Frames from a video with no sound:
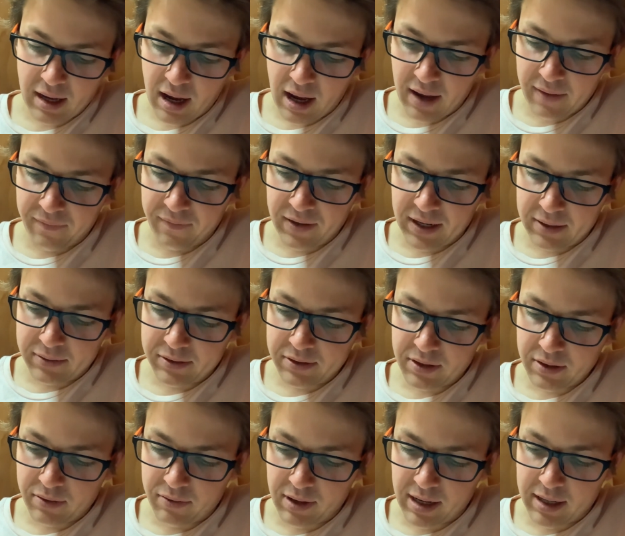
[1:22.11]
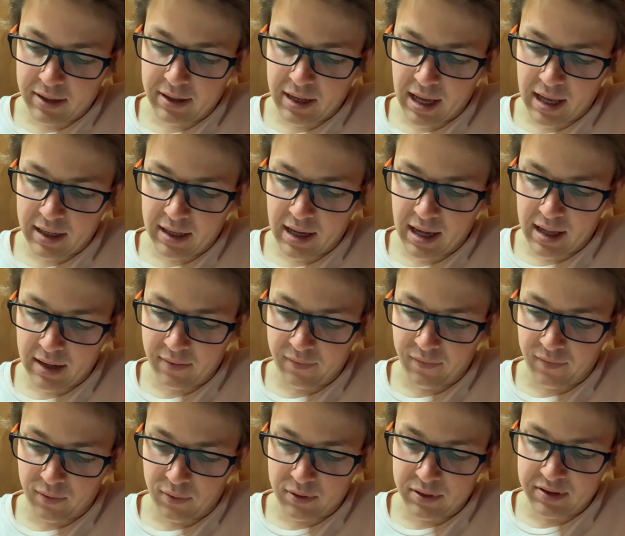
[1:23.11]
I fell to the ground and had a
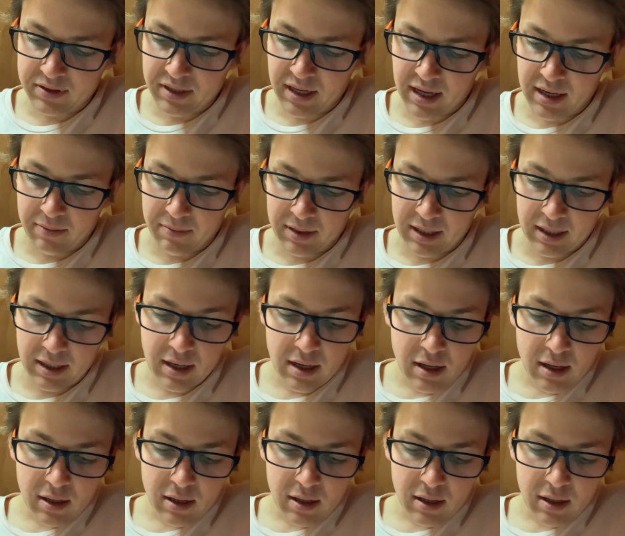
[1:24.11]
voice say to me,